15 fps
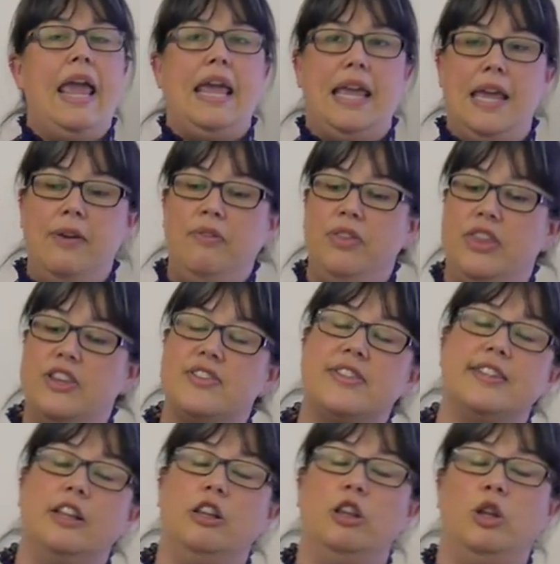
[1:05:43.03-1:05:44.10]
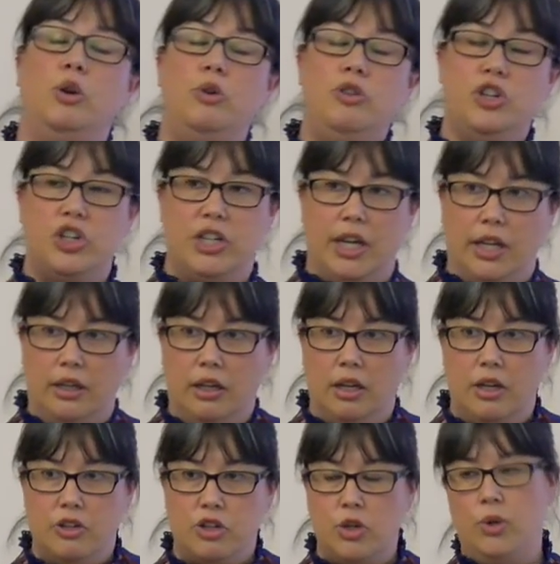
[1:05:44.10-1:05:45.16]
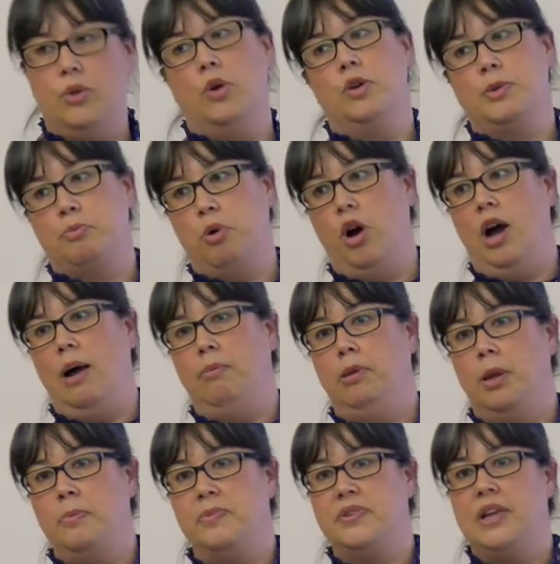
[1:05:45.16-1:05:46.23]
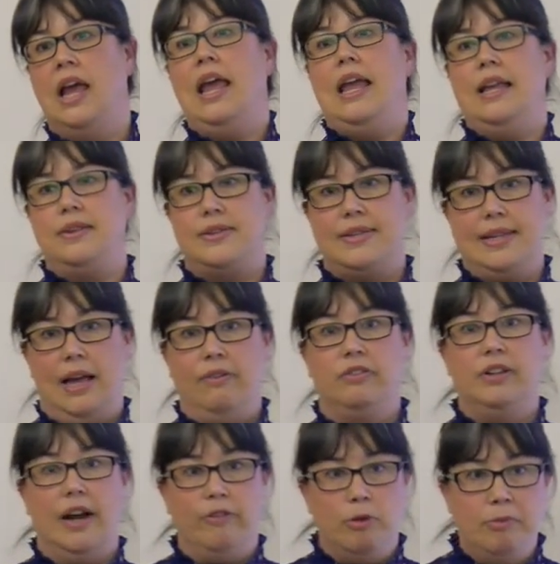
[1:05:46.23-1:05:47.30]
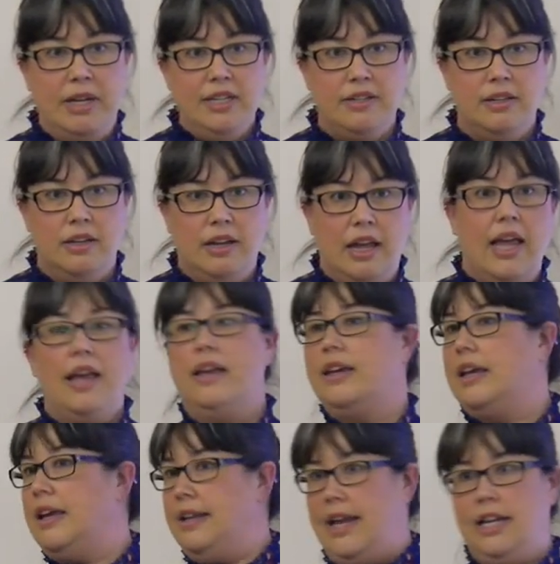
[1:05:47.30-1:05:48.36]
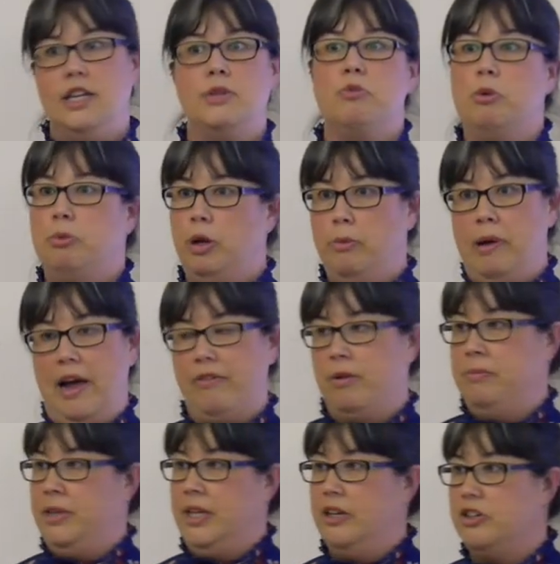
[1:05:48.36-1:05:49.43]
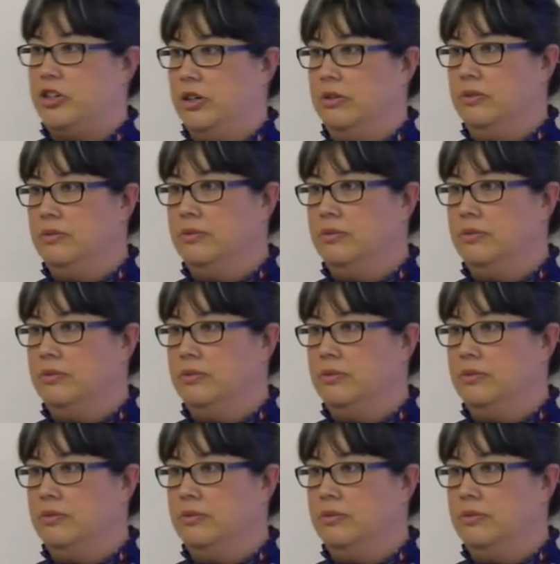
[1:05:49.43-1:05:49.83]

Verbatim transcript: If the solution to those problems is self government, Canadians will pull back from the issue.